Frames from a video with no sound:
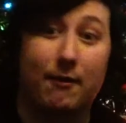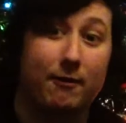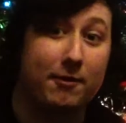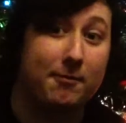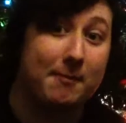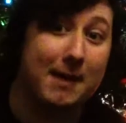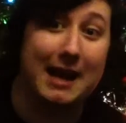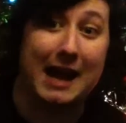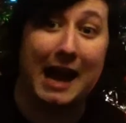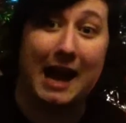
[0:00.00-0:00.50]
with
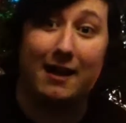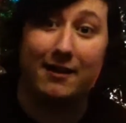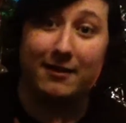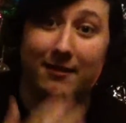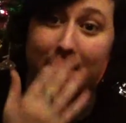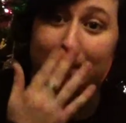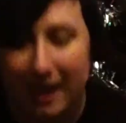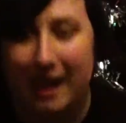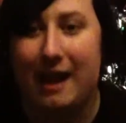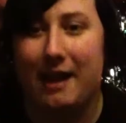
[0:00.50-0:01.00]
my
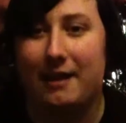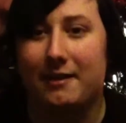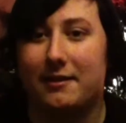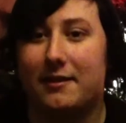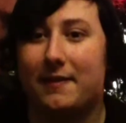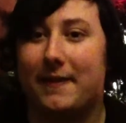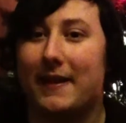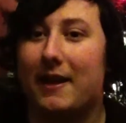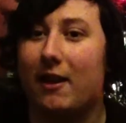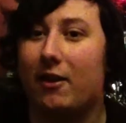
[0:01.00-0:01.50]
accent, and
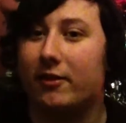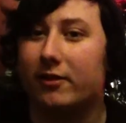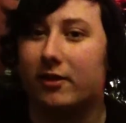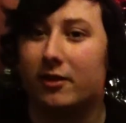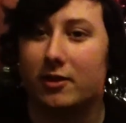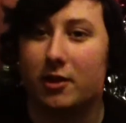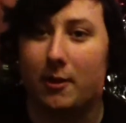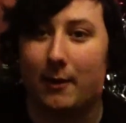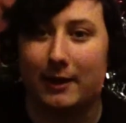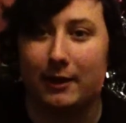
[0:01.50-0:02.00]
they also
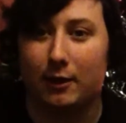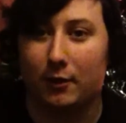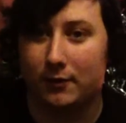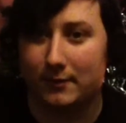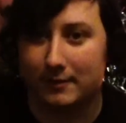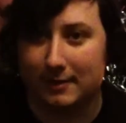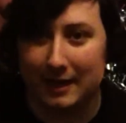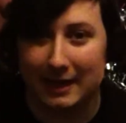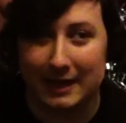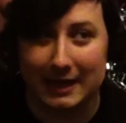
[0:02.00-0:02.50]
know I love
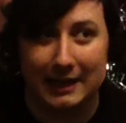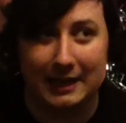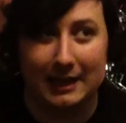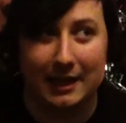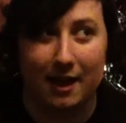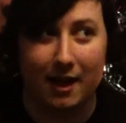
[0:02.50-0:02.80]
tea.